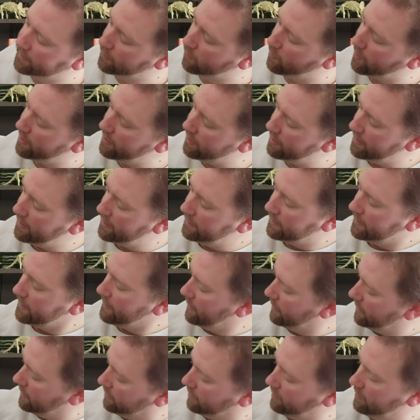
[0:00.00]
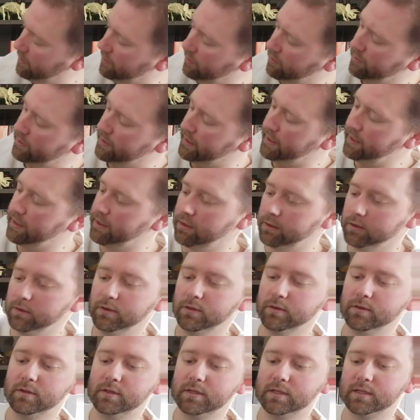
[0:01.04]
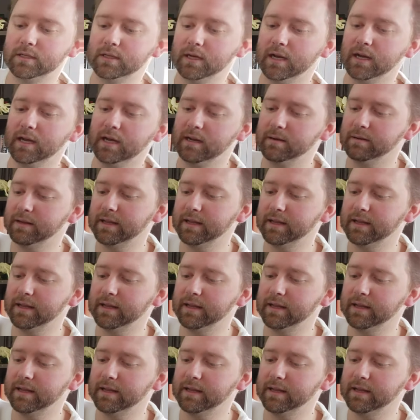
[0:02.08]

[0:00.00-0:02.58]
So one of the things it includes, it includes uh,